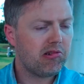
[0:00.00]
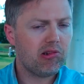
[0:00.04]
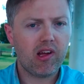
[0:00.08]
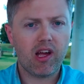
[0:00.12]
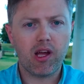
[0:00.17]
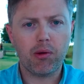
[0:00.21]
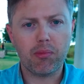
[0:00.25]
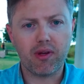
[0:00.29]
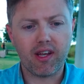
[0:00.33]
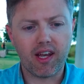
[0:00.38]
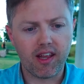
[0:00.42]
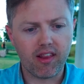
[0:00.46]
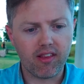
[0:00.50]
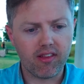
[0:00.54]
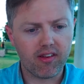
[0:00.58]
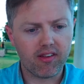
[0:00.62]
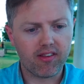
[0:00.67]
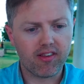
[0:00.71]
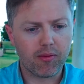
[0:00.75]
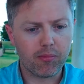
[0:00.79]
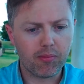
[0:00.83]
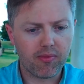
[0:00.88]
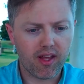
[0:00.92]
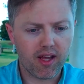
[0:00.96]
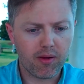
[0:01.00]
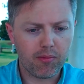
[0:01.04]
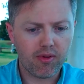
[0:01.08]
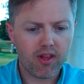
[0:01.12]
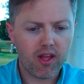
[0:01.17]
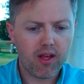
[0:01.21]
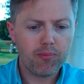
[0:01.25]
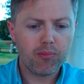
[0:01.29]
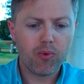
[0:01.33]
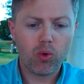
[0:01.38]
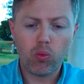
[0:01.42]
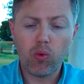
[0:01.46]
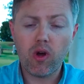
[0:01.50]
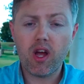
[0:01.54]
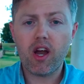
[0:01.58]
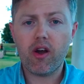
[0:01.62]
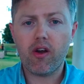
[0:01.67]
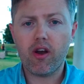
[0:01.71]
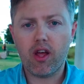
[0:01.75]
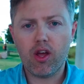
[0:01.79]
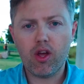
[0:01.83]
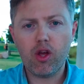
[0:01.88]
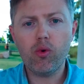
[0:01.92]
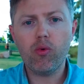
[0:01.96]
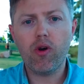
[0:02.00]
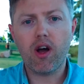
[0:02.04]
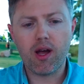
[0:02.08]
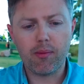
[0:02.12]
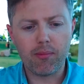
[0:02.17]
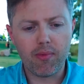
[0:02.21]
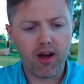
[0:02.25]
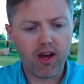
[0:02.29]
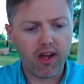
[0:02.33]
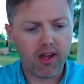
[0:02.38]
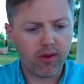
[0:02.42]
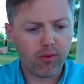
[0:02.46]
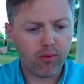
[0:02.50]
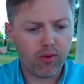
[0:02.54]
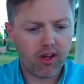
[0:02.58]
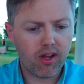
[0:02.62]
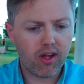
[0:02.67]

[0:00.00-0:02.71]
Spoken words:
I'm in England sometimes. Who am I?